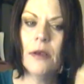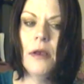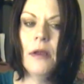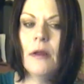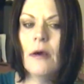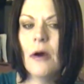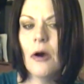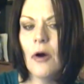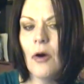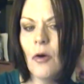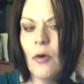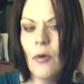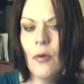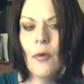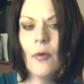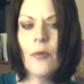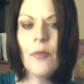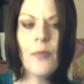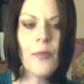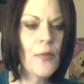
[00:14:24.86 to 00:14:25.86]
you
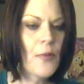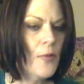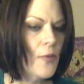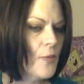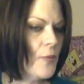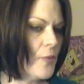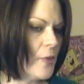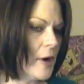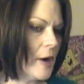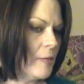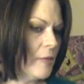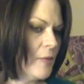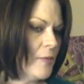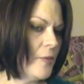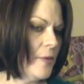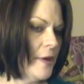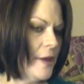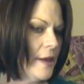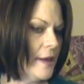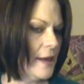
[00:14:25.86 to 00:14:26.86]
know,
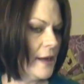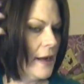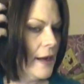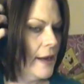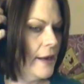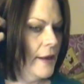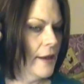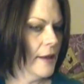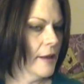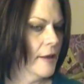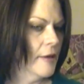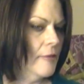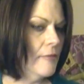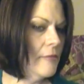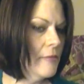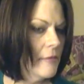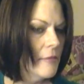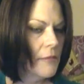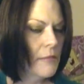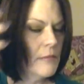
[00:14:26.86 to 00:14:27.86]
probably kind of